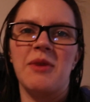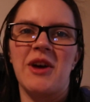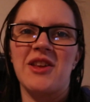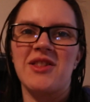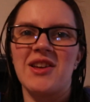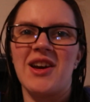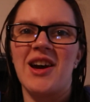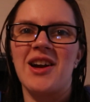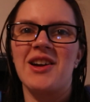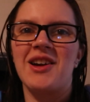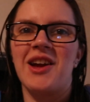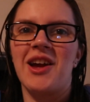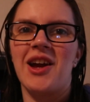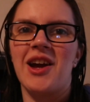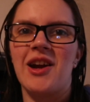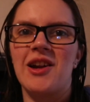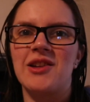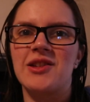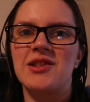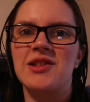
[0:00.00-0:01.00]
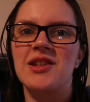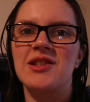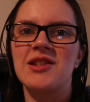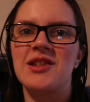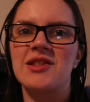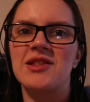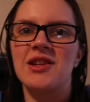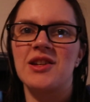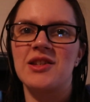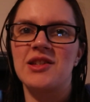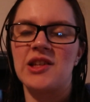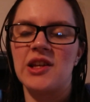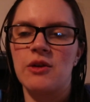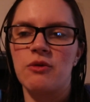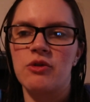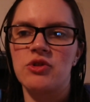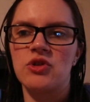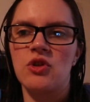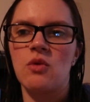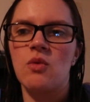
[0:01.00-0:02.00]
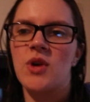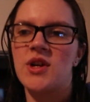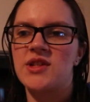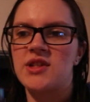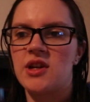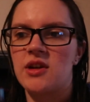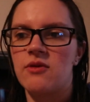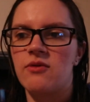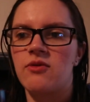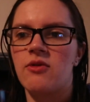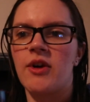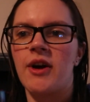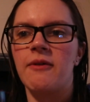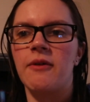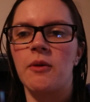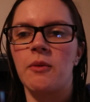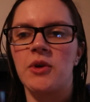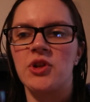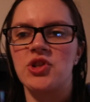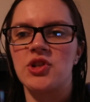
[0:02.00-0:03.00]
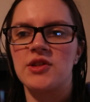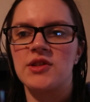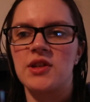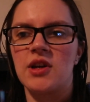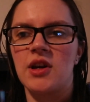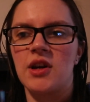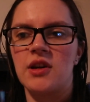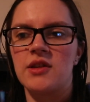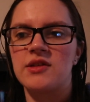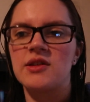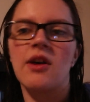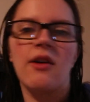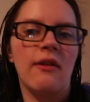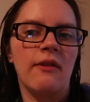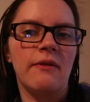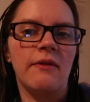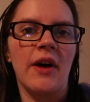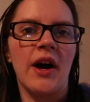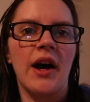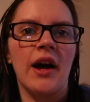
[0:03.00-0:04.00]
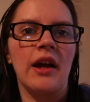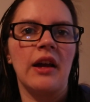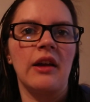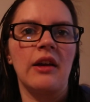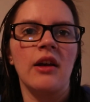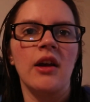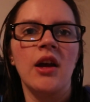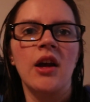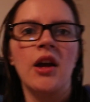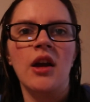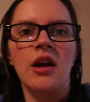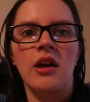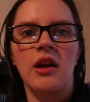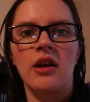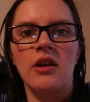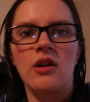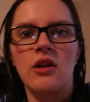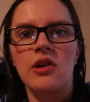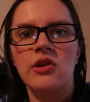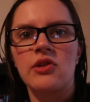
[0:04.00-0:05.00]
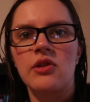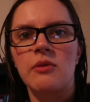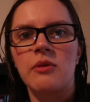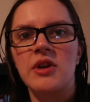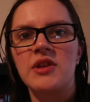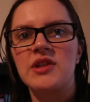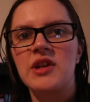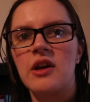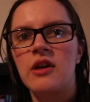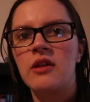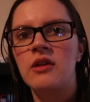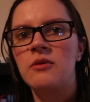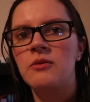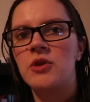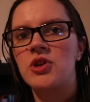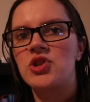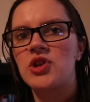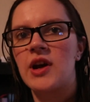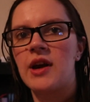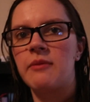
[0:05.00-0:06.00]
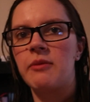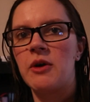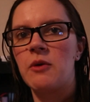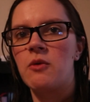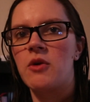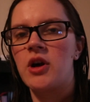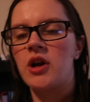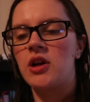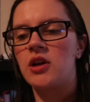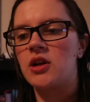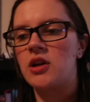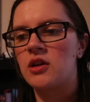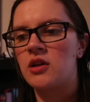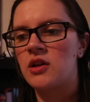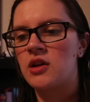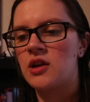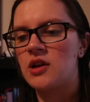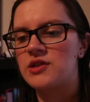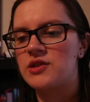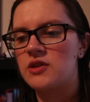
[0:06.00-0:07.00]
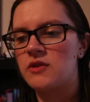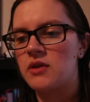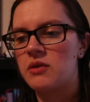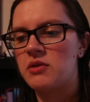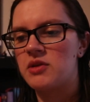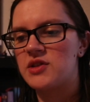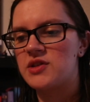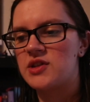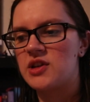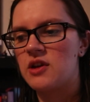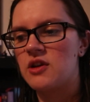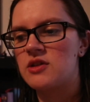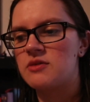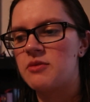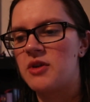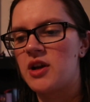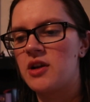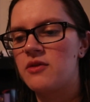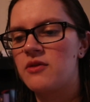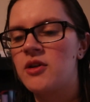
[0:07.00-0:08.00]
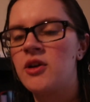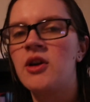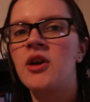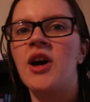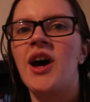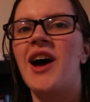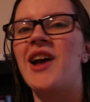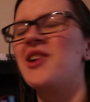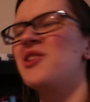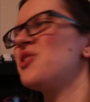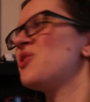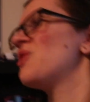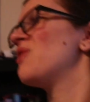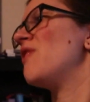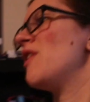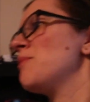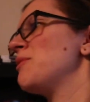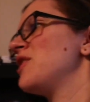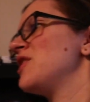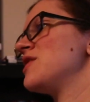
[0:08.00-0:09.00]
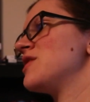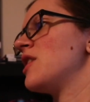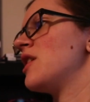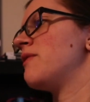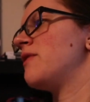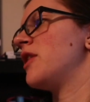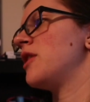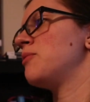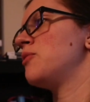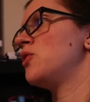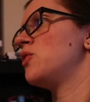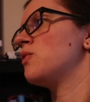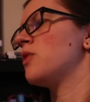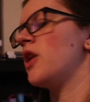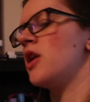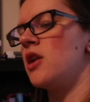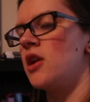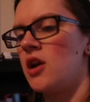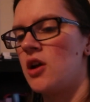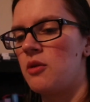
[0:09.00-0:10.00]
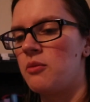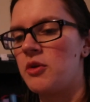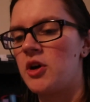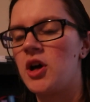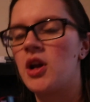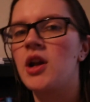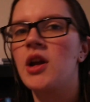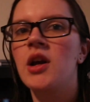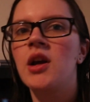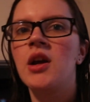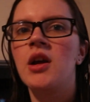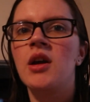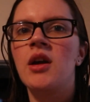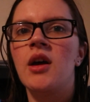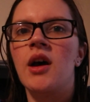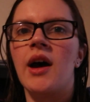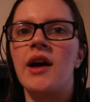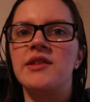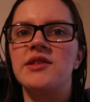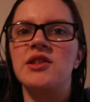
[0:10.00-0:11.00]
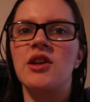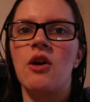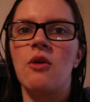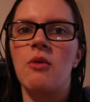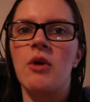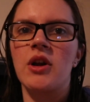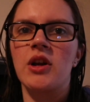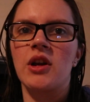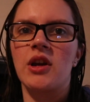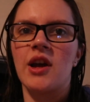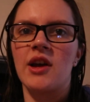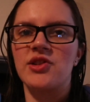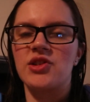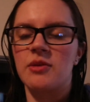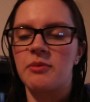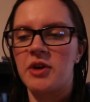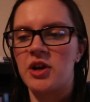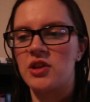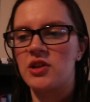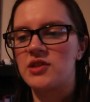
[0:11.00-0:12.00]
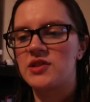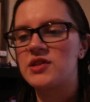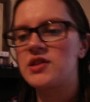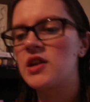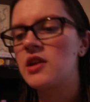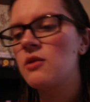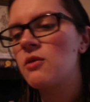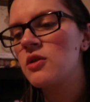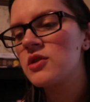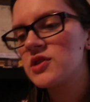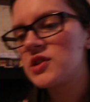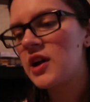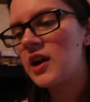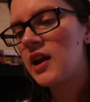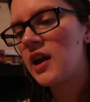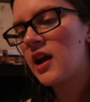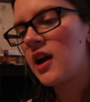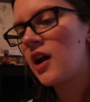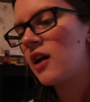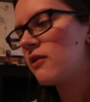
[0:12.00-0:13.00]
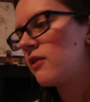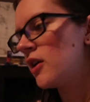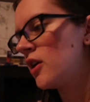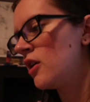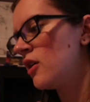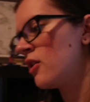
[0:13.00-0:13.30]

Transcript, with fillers: about that. And this is the sequel to Once and Forever, which is a sci-fi King Arthur retelling, which I've been wanting to continue on with this series, but I don't know if I'm in a sci-fi mood right now, but I still want to catch up on the sequels I have.